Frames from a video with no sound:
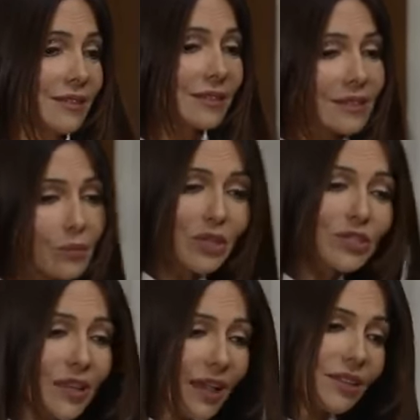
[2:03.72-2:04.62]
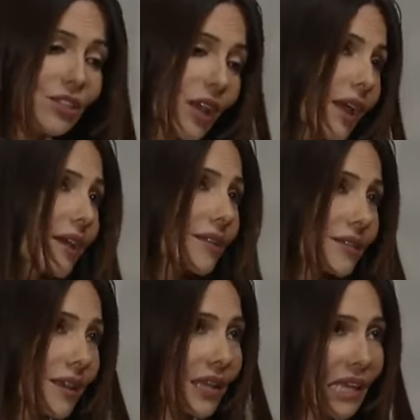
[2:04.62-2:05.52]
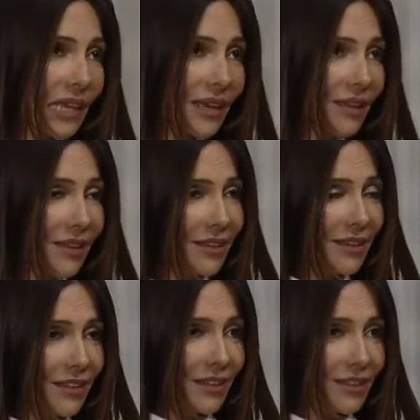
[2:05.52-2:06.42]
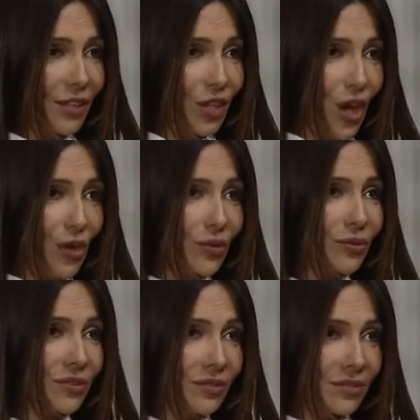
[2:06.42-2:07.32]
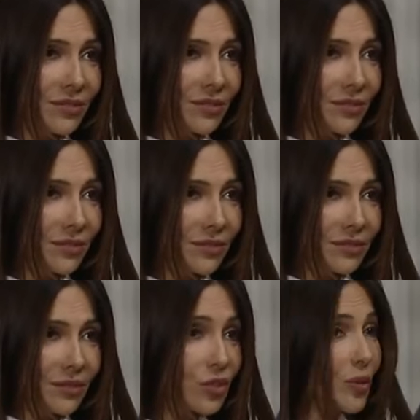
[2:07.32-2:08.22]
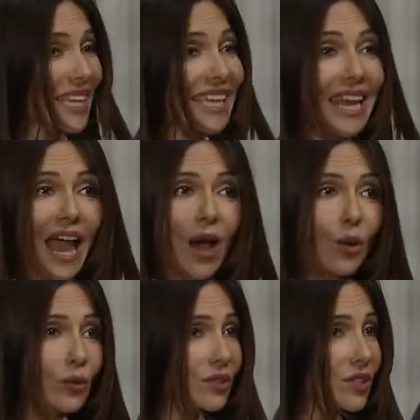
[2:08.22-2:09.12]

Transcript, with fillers: This could be your second chance, honey. You know? Don't you want to get out?